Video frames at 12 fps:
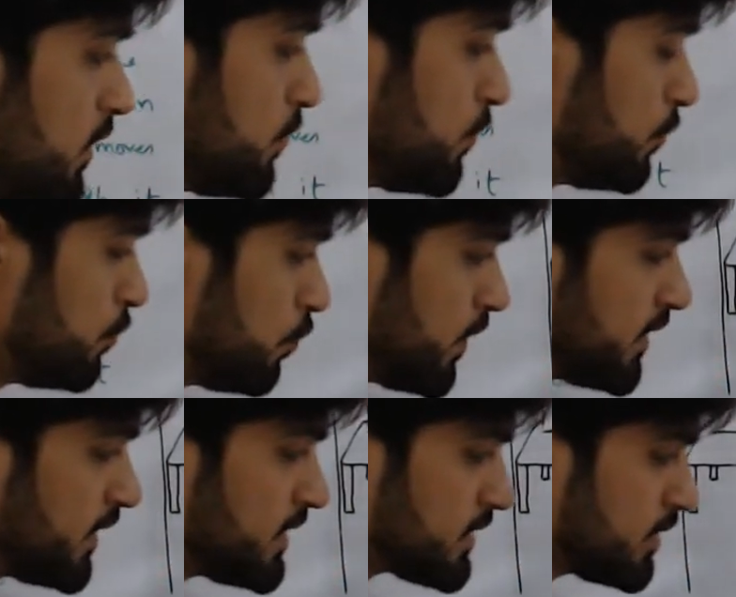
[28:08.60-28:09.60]
do when the
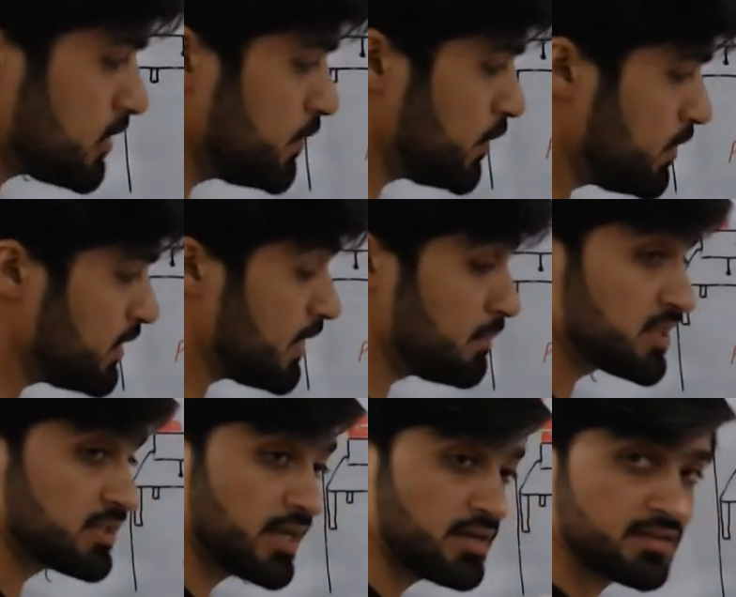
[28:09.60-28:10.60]
distance between them is
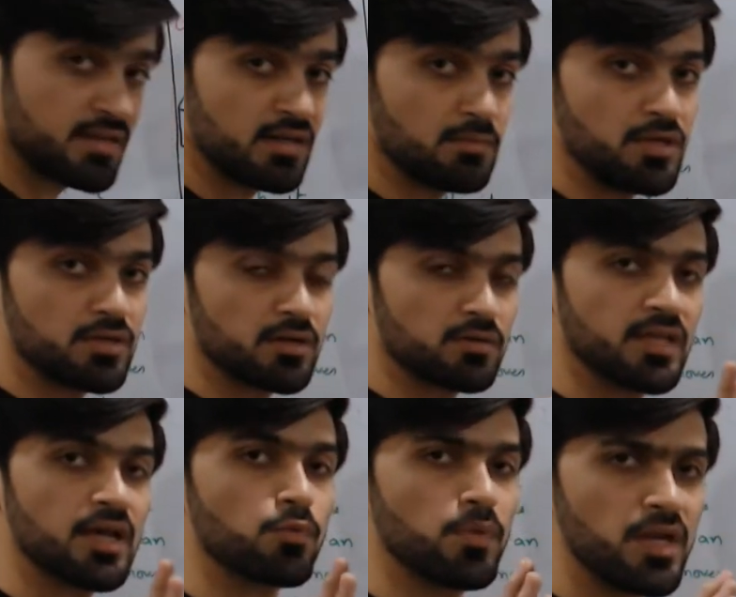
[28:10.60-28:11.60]
10 centimeter, they
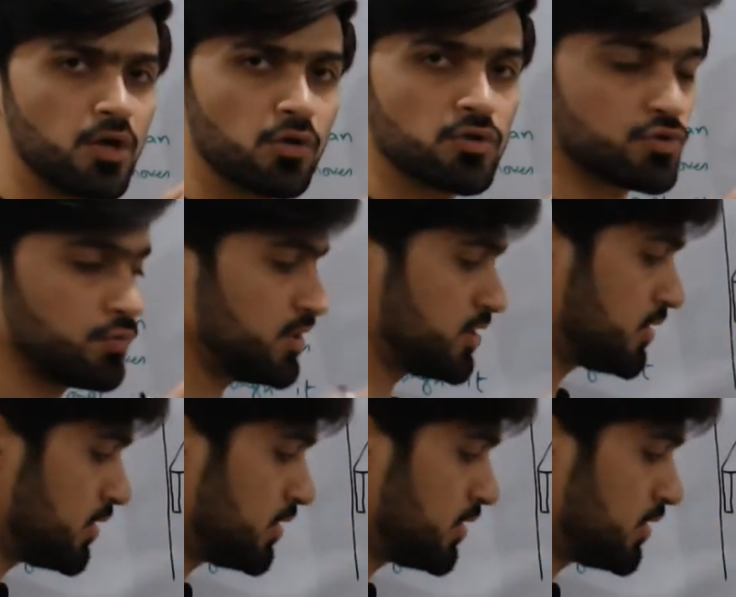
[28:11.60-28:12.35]
are very close to each other,